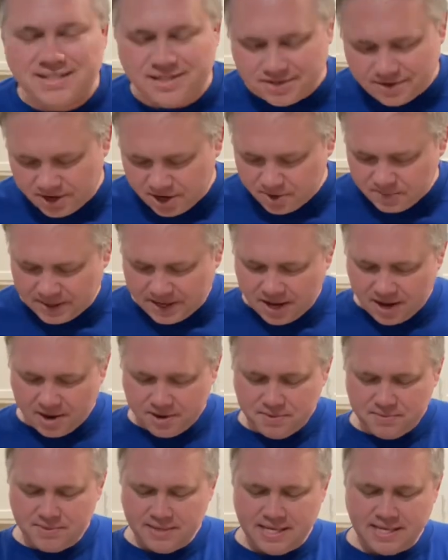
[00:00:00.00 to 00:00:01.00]
so here we
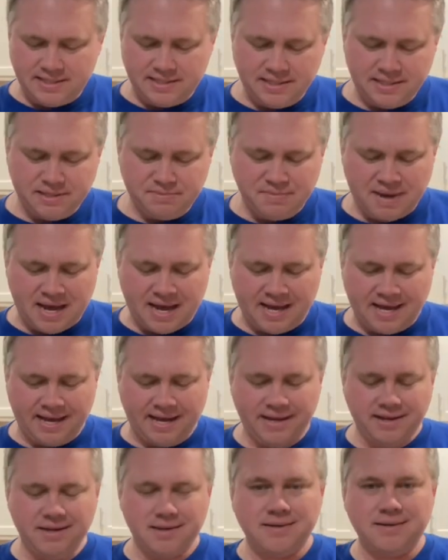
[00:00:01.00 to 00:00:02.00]
go. This is
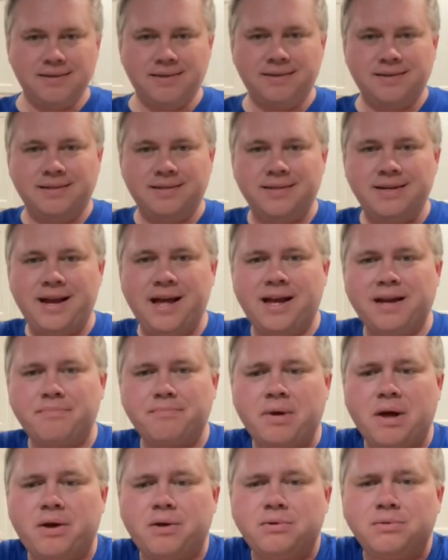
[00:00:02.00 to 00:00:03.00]
my neck
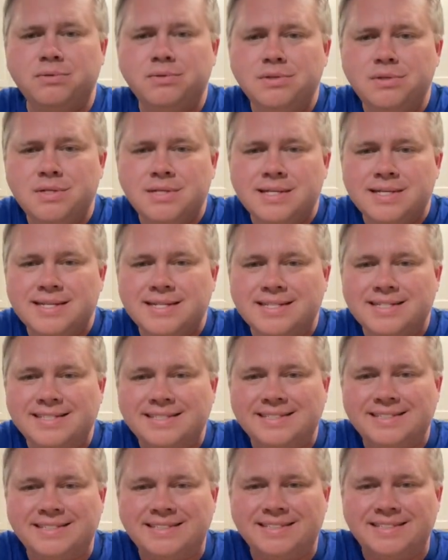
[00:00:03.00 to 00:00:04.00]
bones
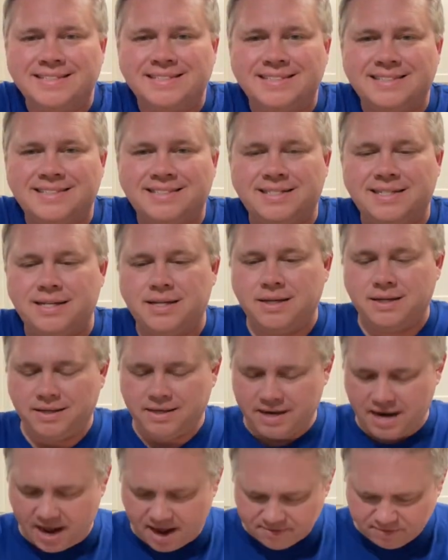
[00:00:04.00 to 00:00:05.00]

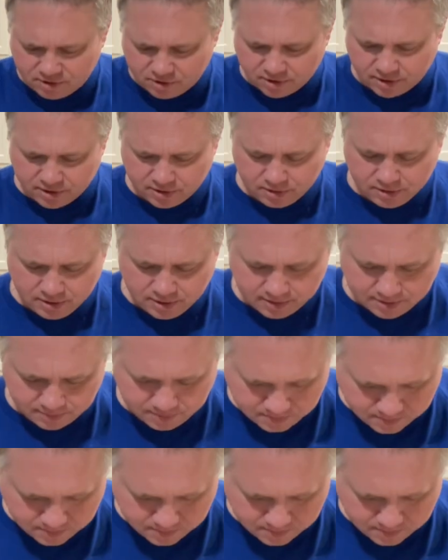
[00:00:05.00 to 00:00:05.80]
that I've grilled.